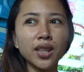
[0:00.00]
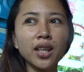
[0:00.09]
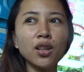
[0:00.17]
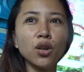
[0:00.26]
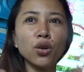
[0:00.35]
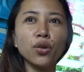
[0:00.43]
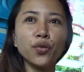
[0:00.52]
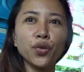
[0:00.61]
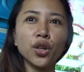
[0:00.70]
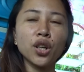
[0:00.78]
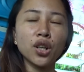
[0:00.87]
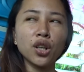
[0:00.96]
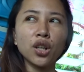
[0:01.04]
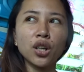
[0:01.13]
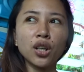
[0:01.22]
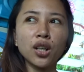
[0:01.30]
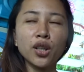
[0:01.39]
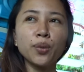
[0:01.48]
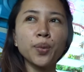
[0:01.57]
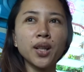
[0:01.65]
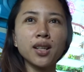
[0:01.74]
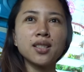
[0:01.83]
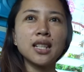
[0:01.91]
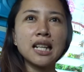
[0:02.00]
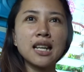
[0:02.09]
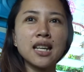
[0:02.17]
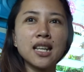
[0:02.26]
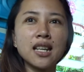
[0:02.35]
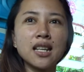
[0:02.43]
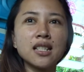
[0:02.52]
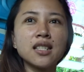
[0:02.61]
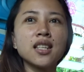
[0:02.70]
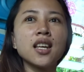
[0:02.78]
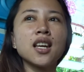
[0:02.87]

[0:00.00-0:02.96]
they offer, yung products nila is,